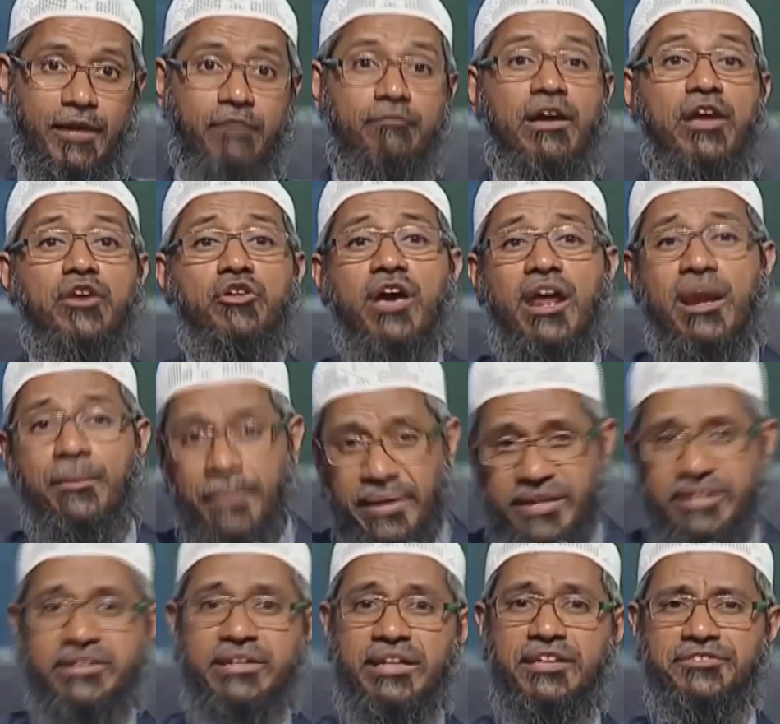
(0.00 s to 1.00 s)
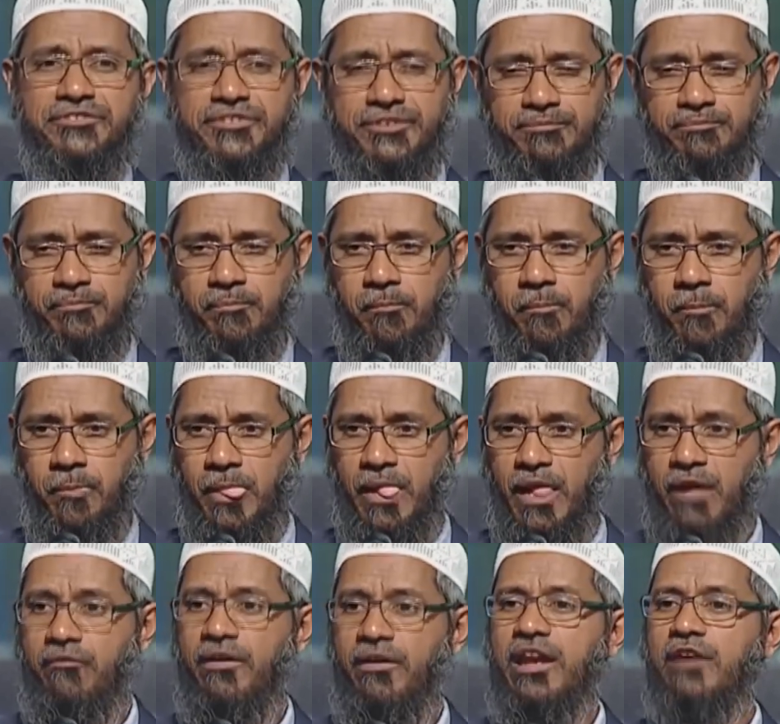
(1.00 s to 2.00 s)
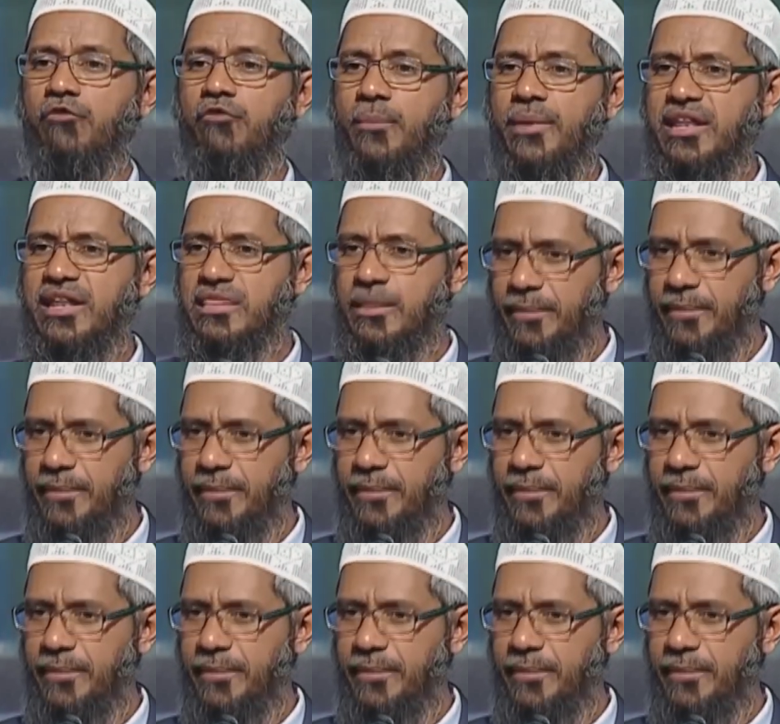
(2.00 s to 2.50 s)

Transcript: When you are a mistress, when a woman is a